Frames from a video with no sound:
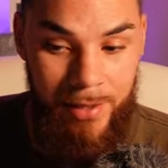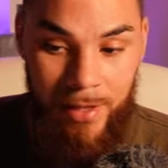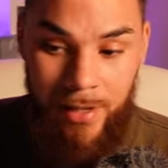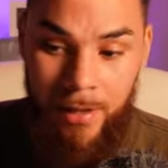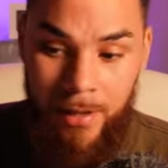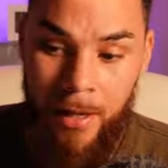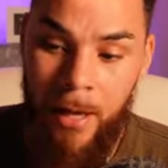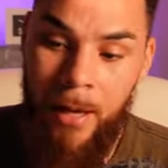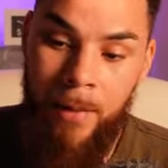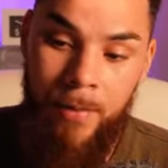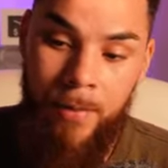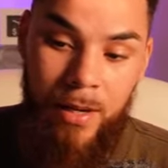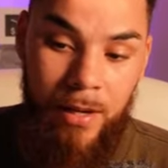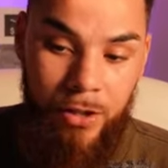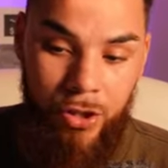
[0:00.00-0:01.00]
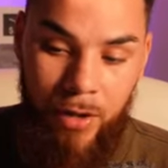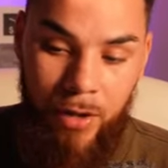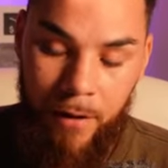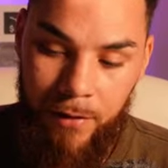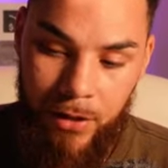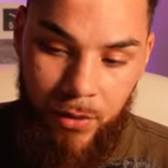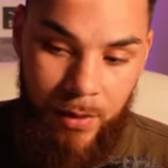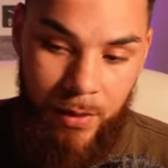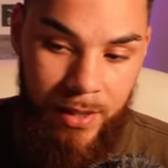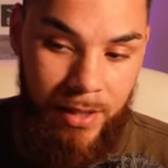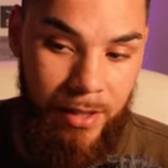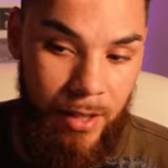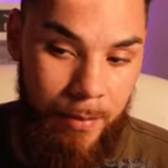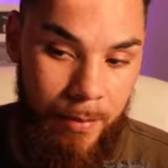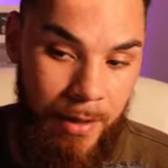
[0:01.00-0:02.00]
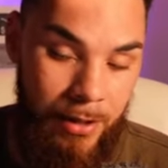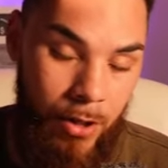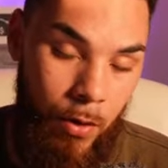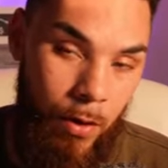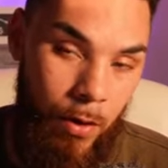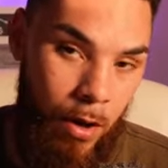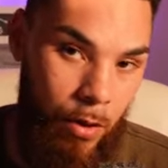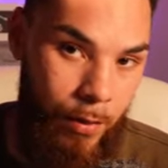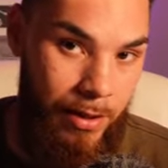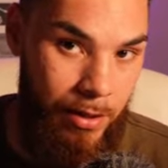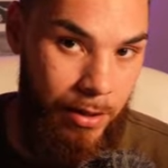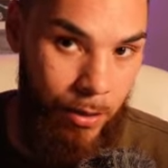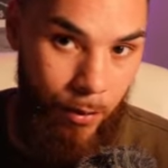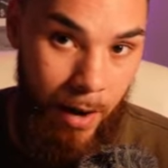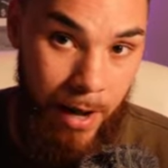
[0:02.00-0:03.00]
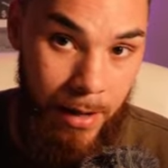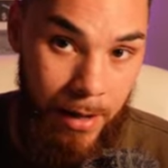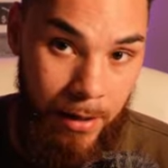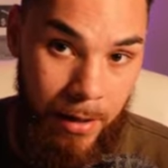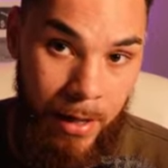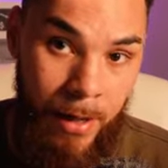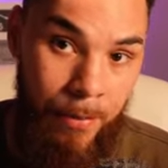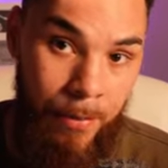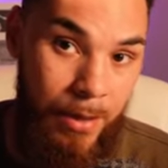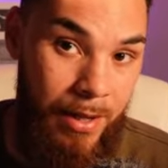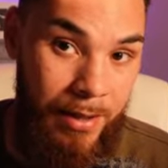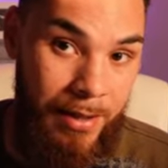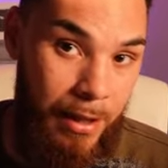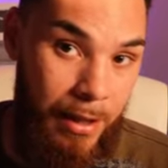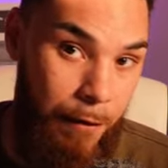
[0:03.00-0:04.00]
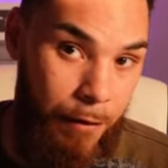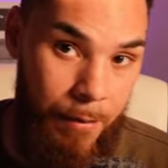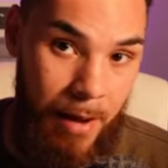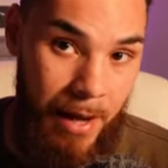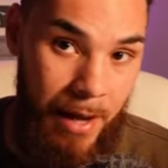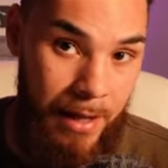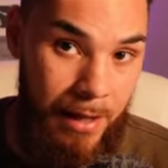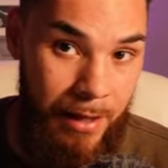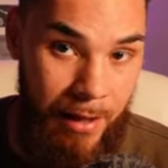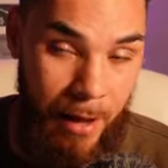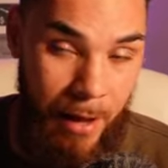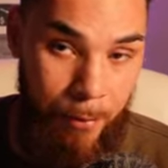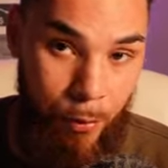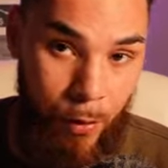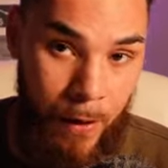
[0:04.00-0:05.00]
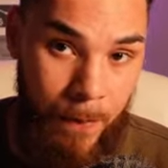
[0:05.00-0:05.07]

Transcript: to see, because you never just want to see something that's going all the way to the right, because then if you're buying in at that